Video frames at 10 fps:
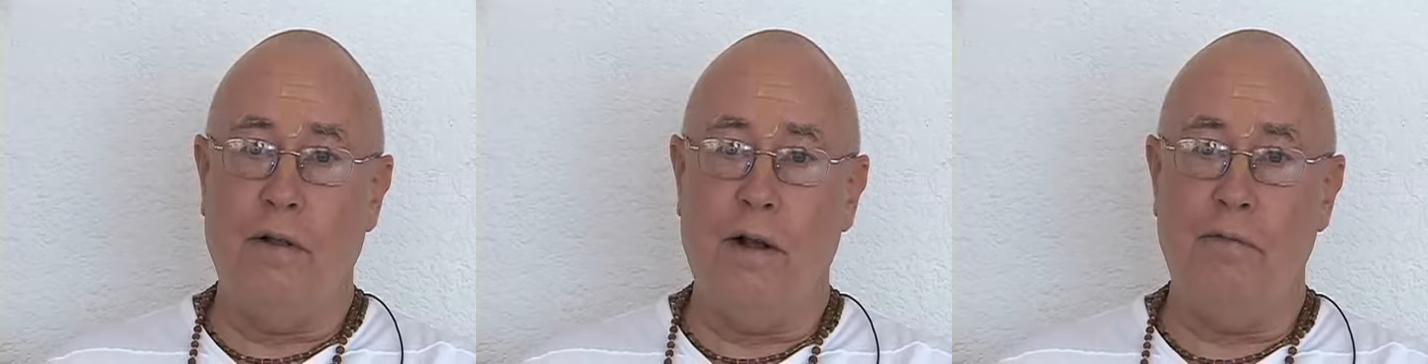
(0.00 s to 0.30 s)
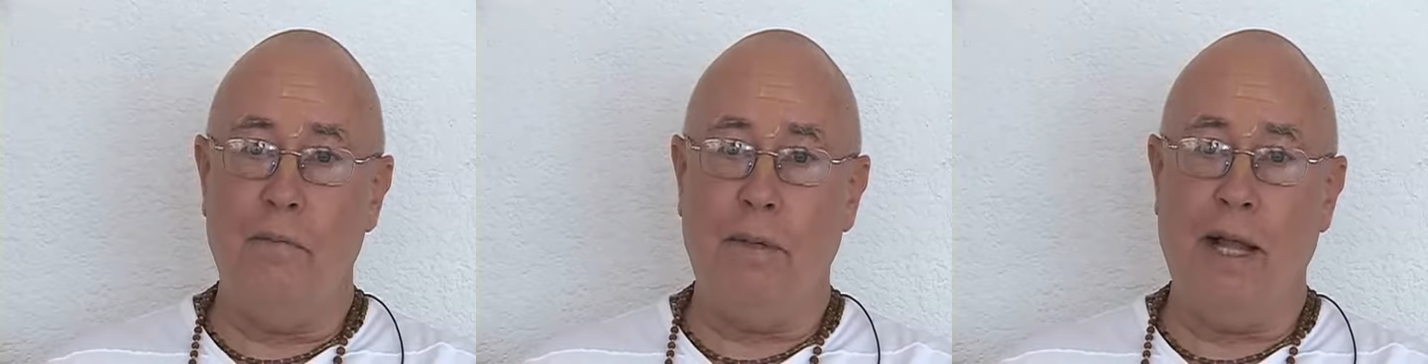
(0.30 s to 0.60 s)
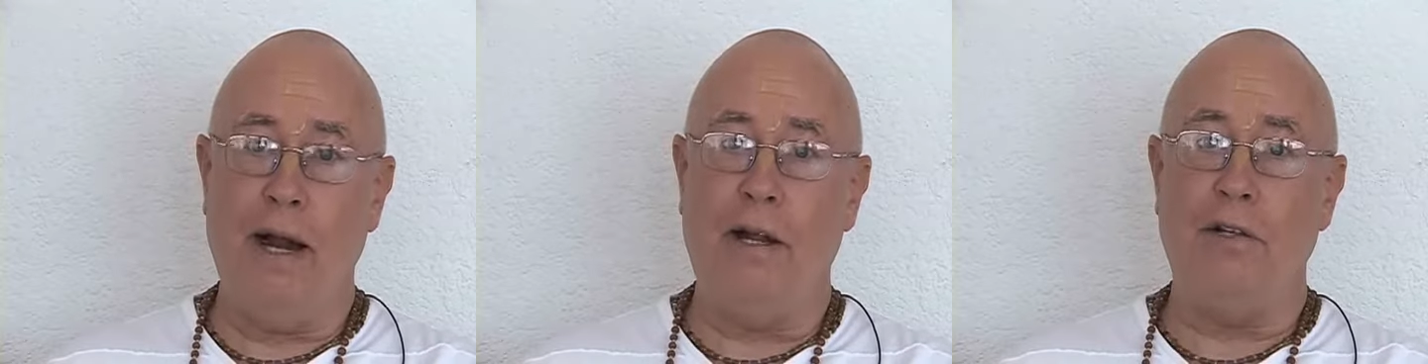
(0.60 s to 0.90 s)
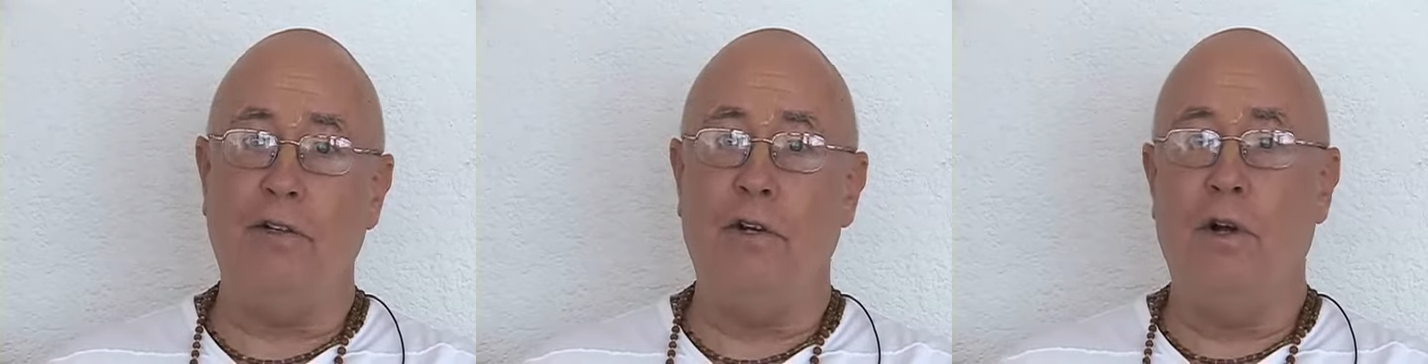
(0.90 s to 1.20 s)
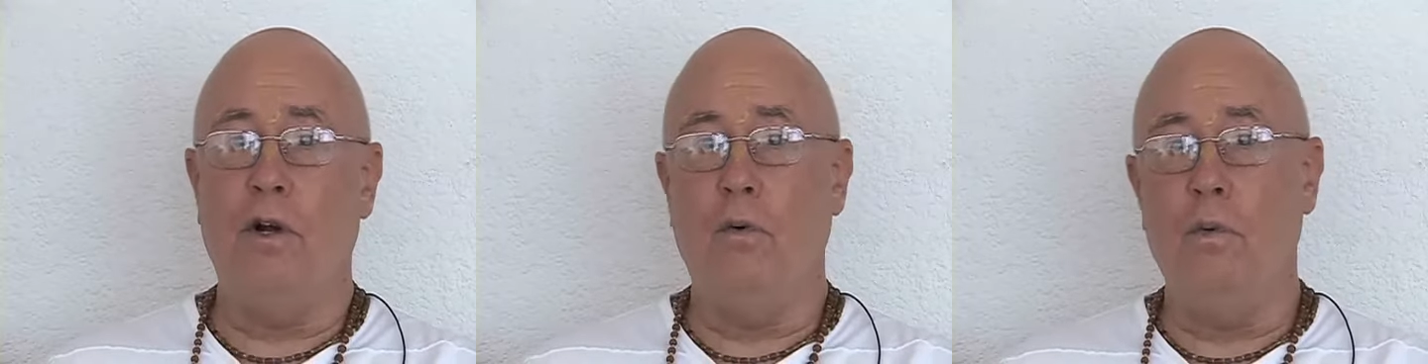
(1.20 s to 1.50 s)
of the planets,
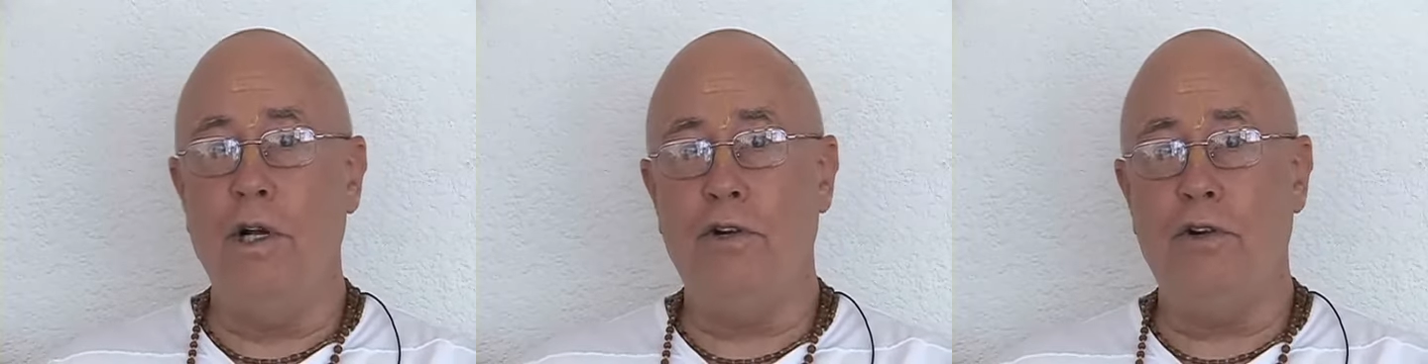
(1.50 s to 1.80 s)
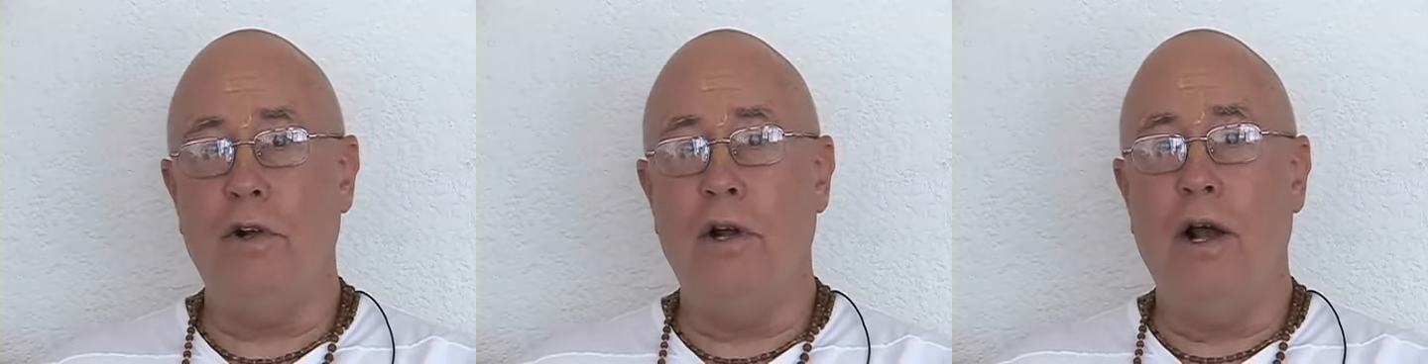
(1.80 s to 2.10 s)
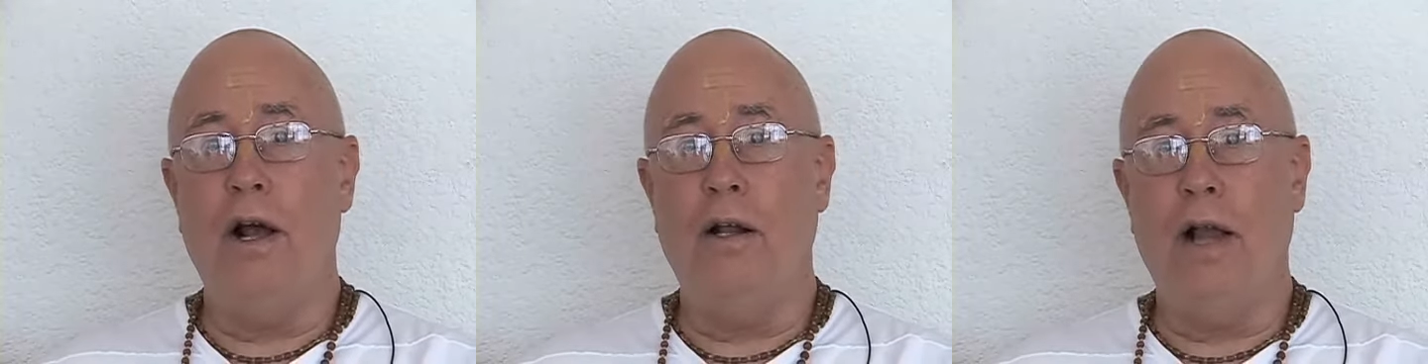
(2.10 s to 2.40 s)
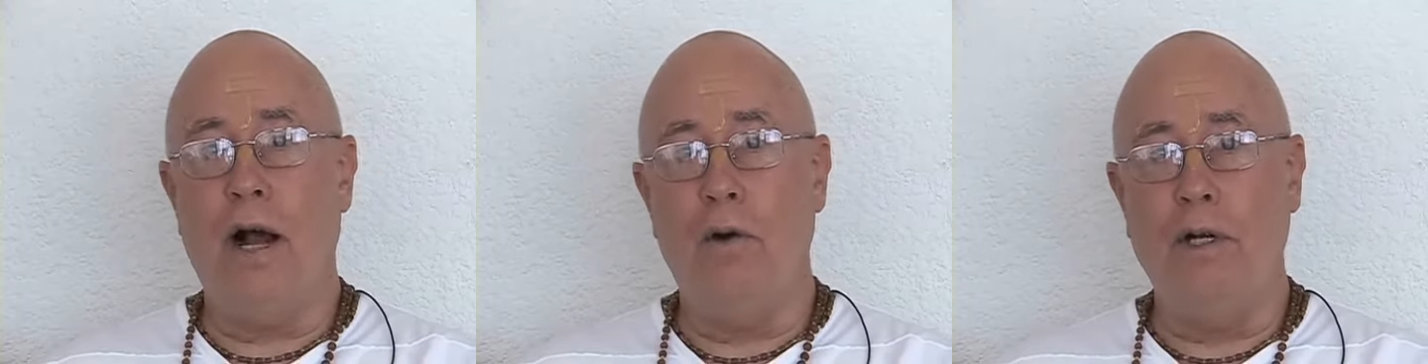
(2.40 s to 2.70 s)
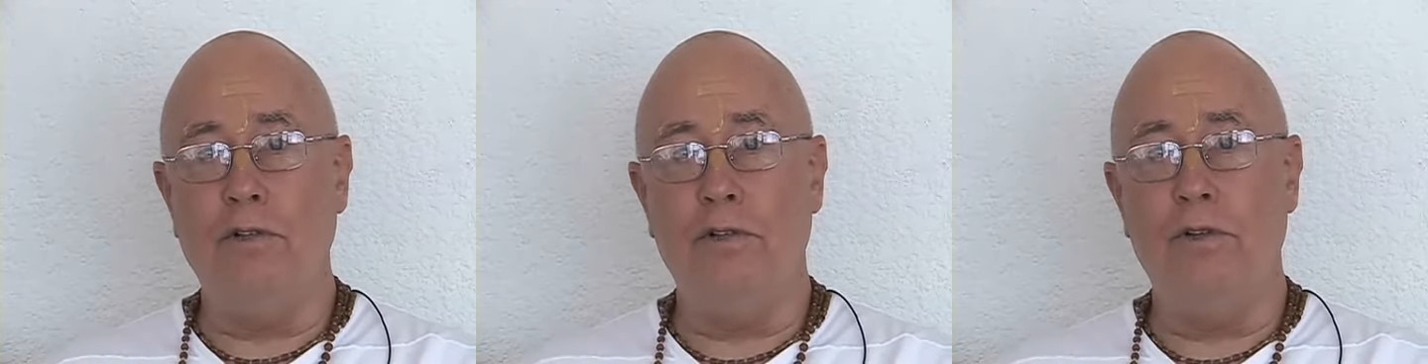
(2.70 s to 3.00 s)
which allow
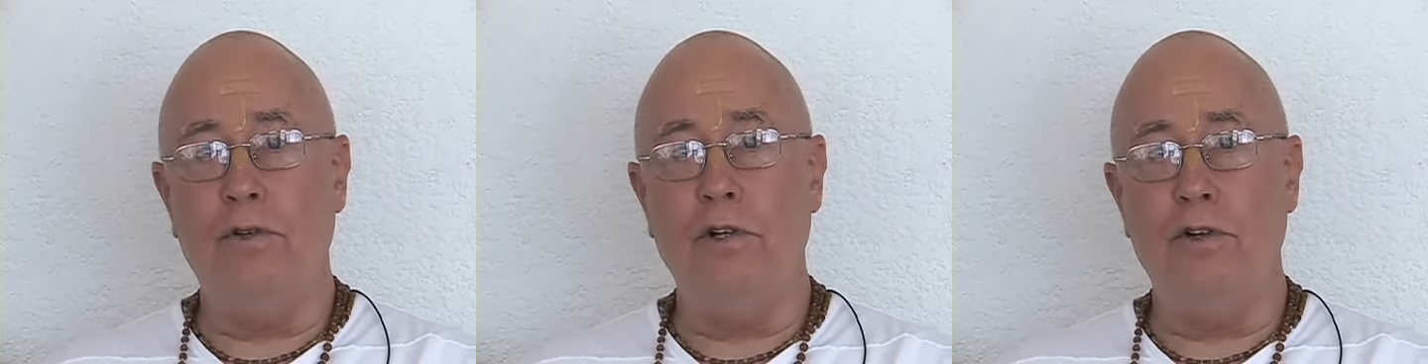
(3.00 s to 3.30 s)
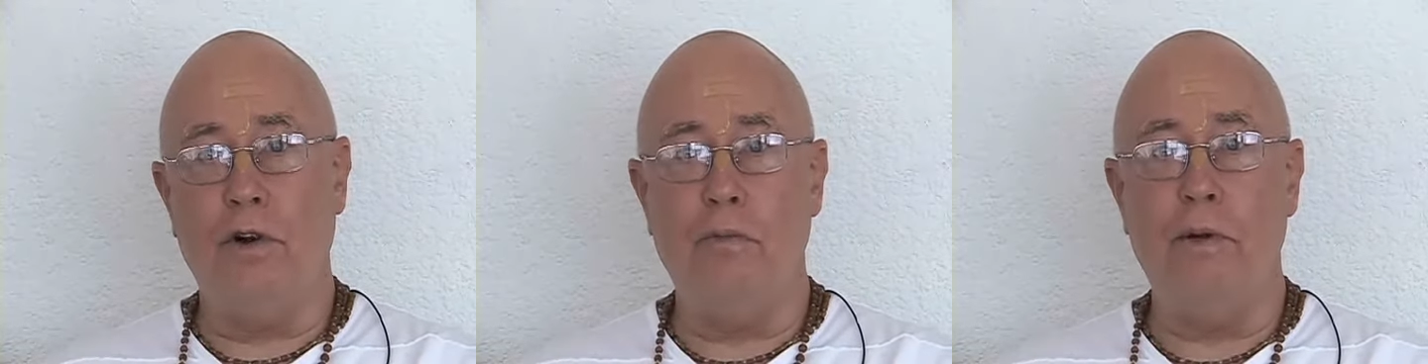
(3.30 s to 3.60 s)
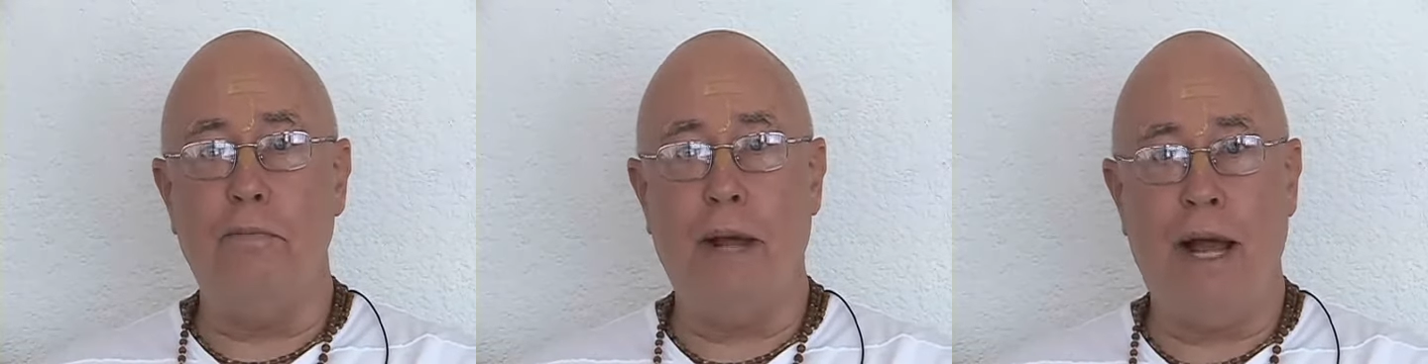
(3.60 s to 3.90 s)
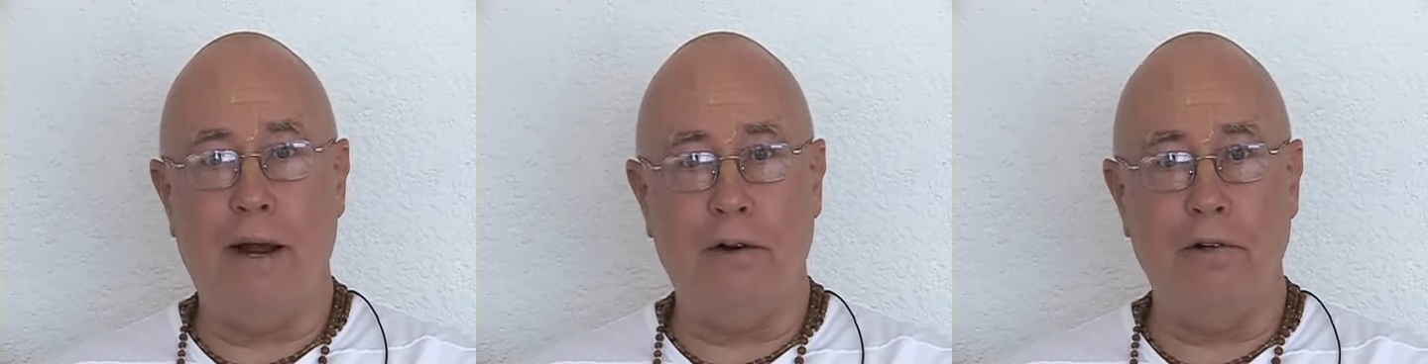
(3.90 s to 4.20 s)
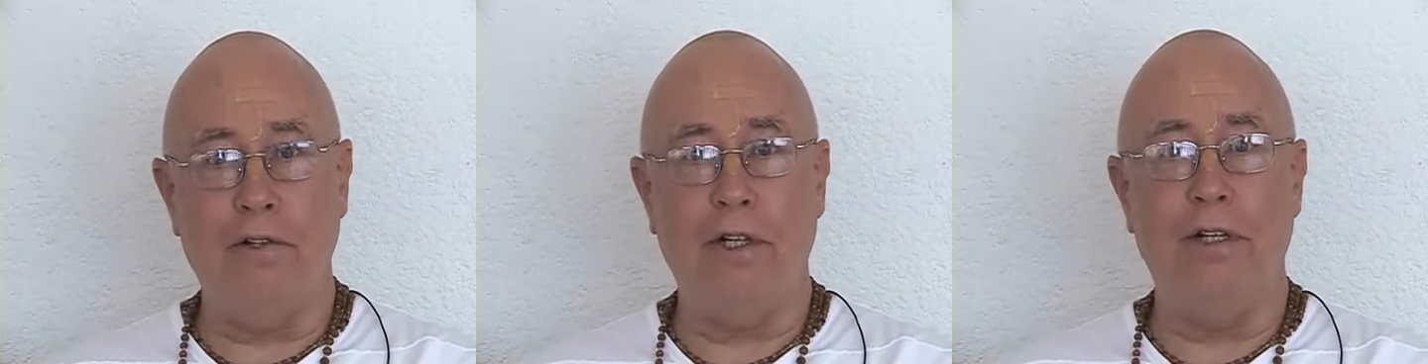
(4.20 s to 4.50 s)
us to determine
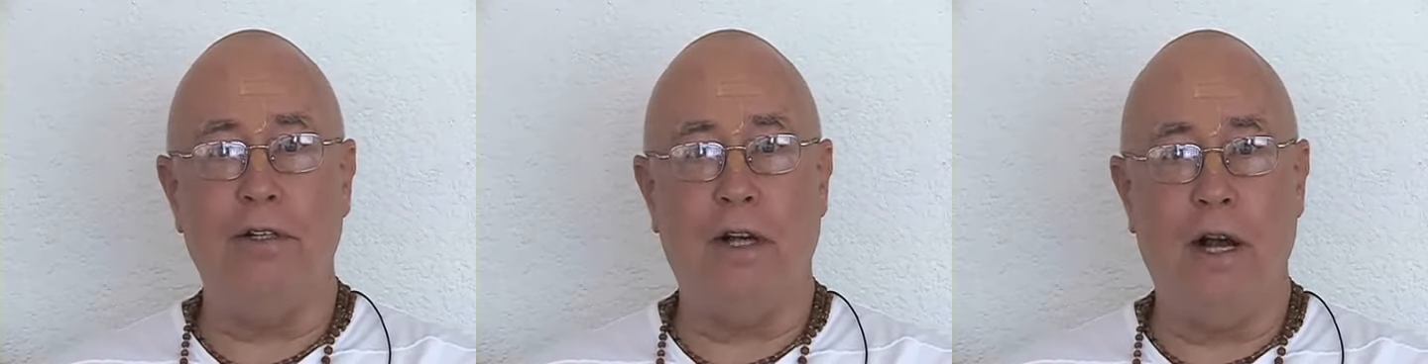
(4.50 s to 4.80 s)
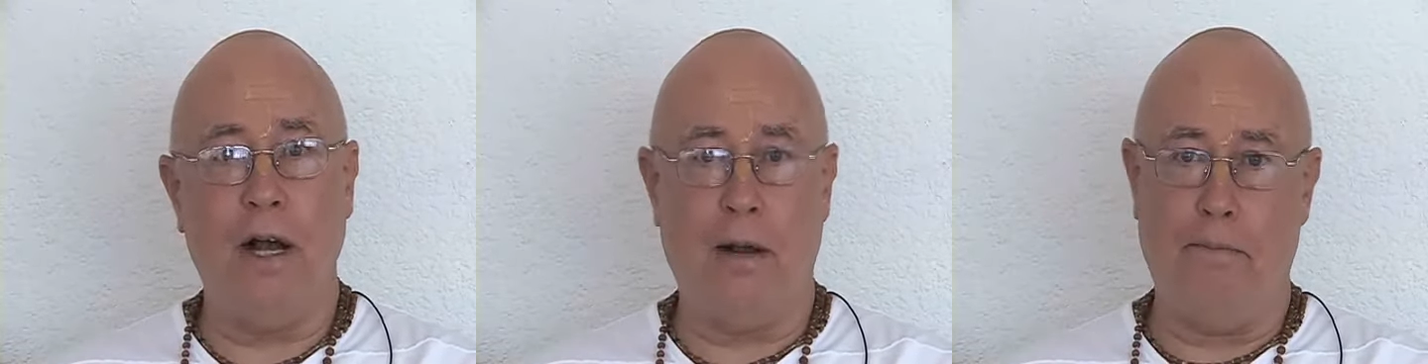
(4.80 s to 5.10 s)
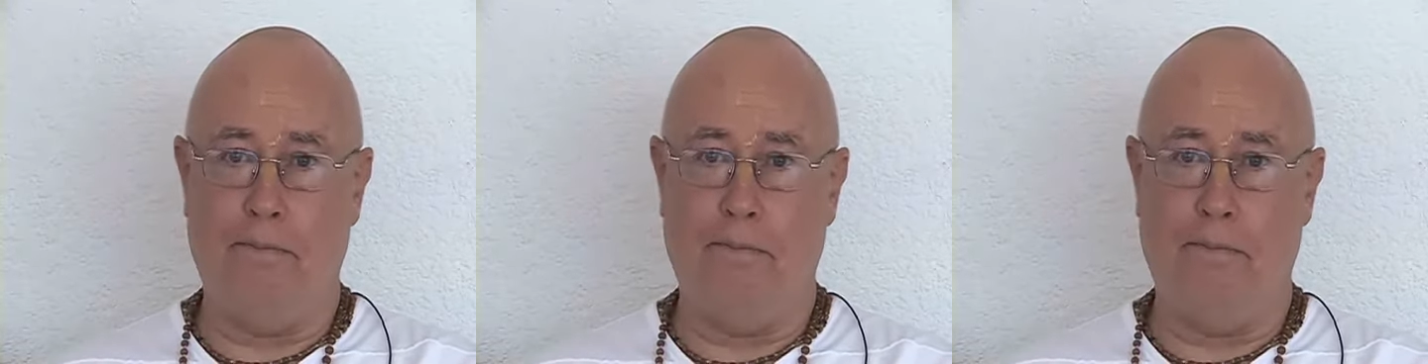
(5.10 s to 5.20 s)
patterns in time.